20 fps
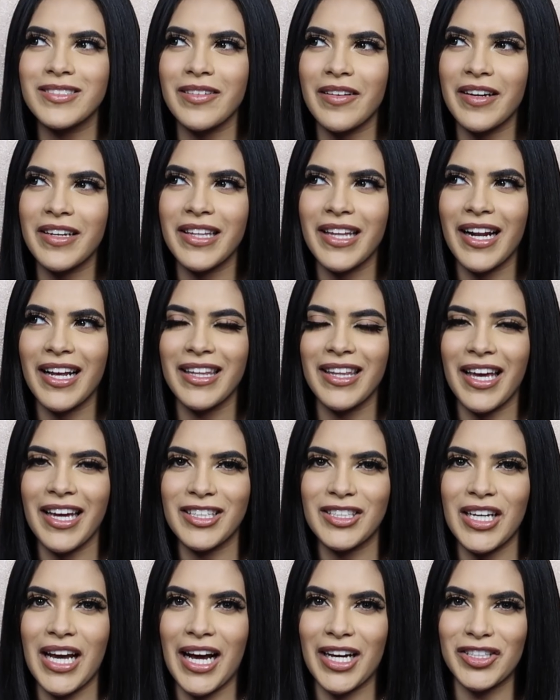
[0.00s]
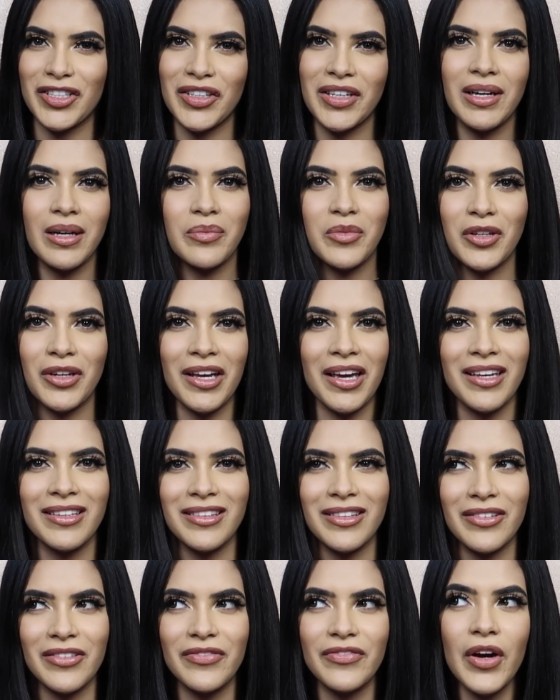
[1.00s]
sorry that I like to actually
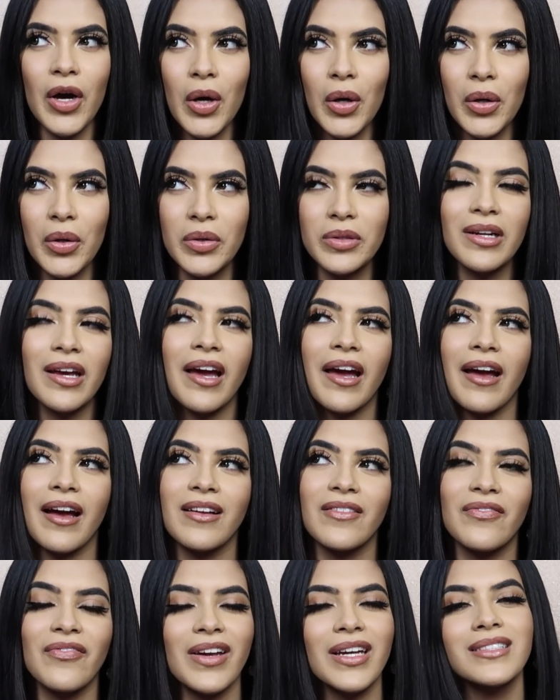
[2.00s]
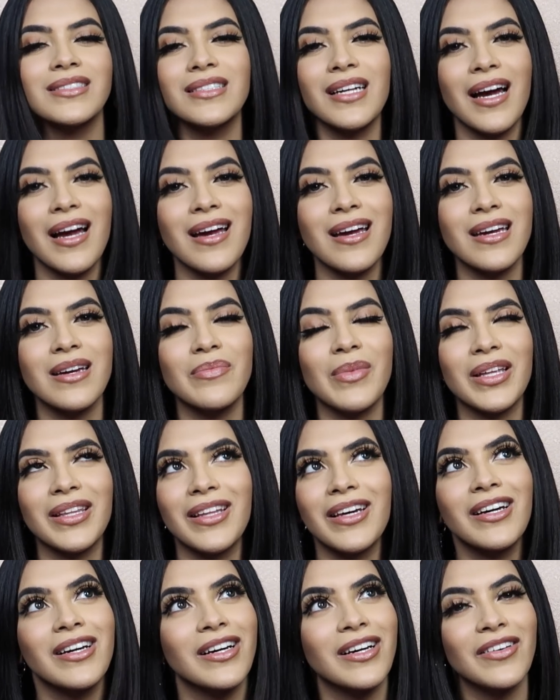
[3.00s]
communicate through phone and FaceTime. I
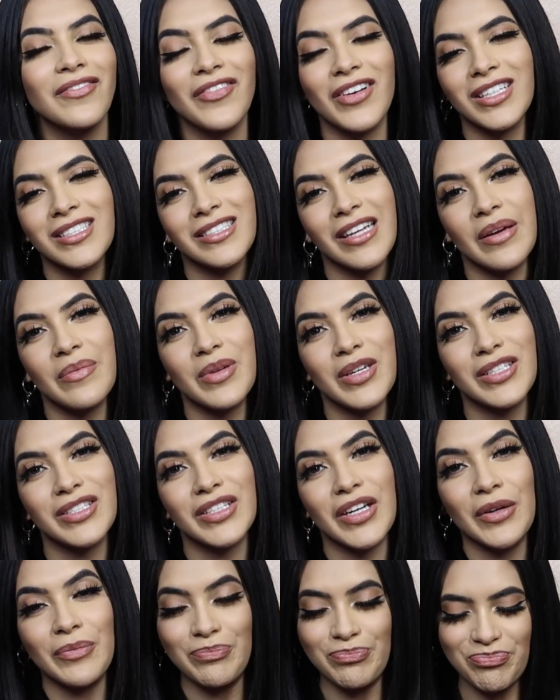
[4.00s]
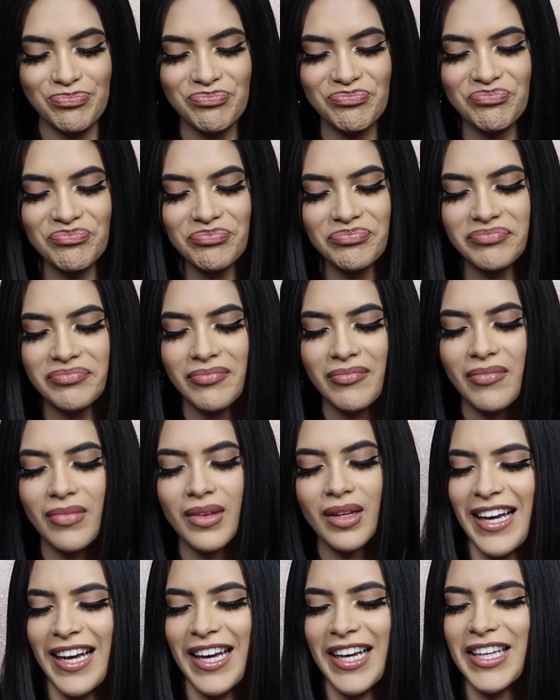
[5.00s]
love FaceTiming. So
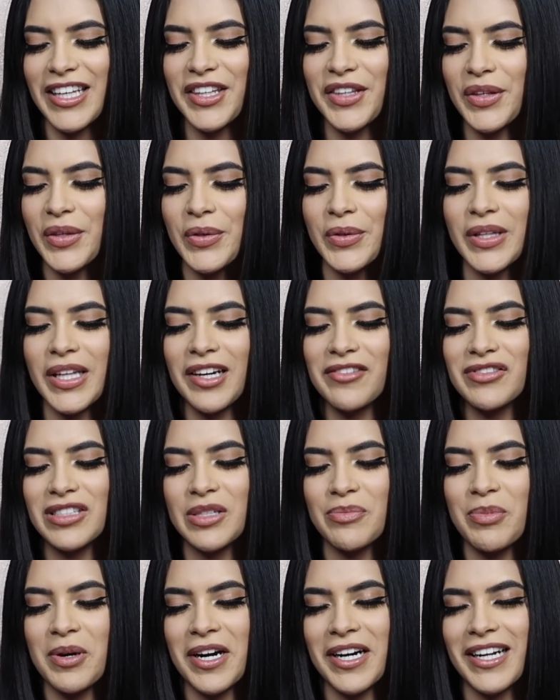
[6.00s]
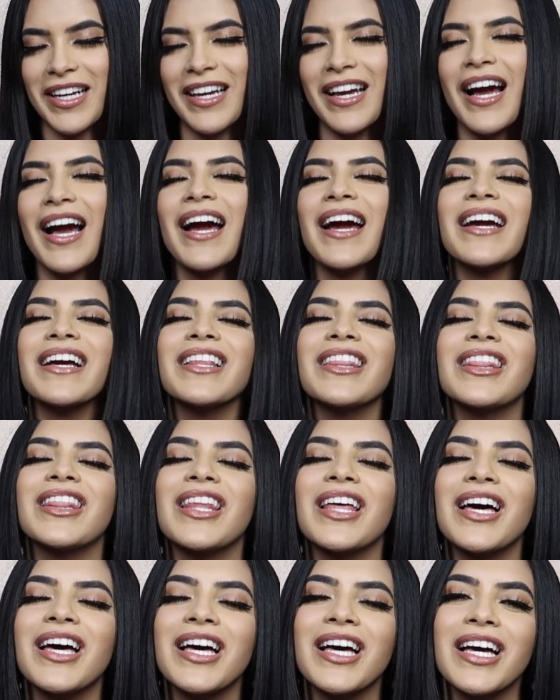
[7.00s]
you love to party. I
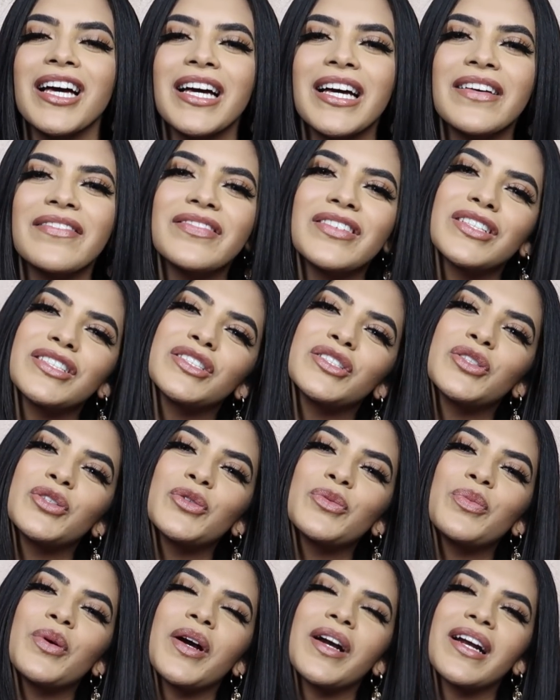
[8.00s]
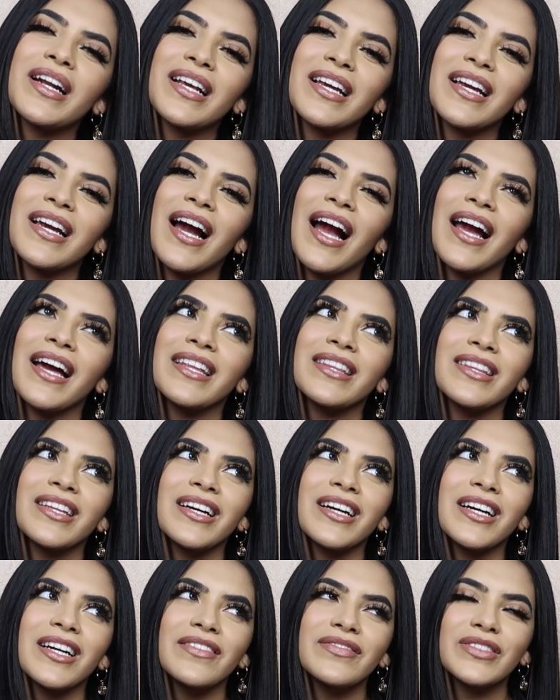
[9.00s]
love to party. I
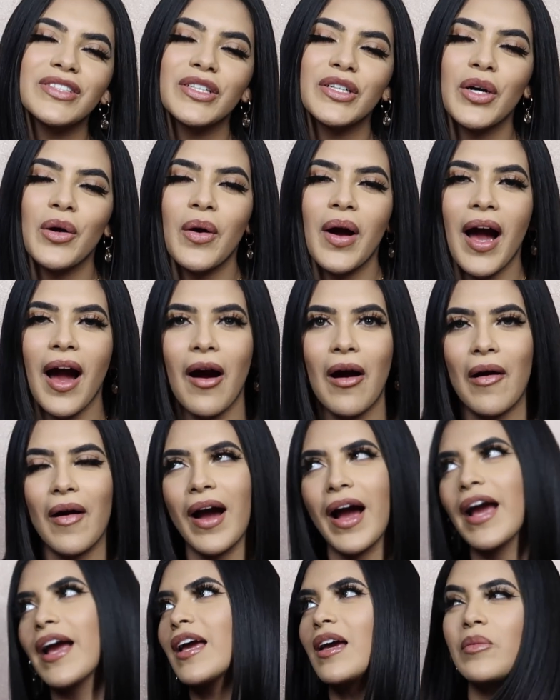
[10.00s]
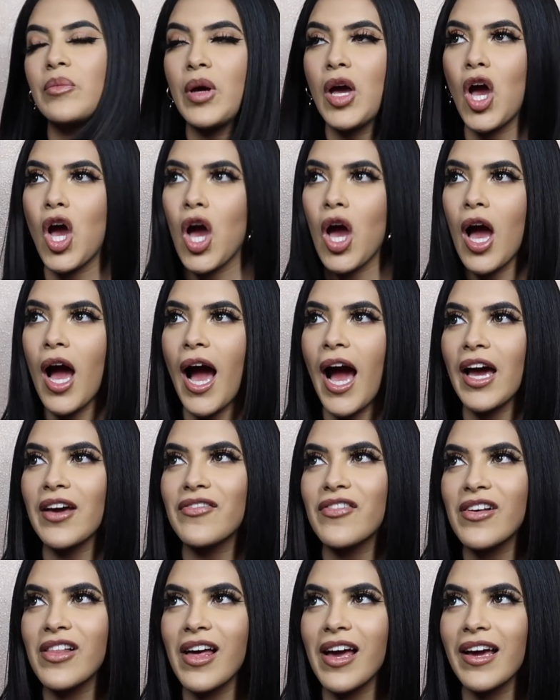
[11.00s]
love to go out. I
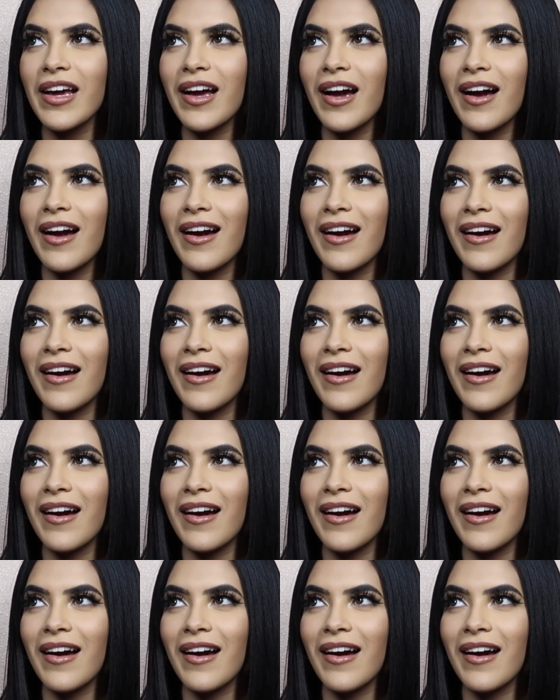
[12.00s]
feel like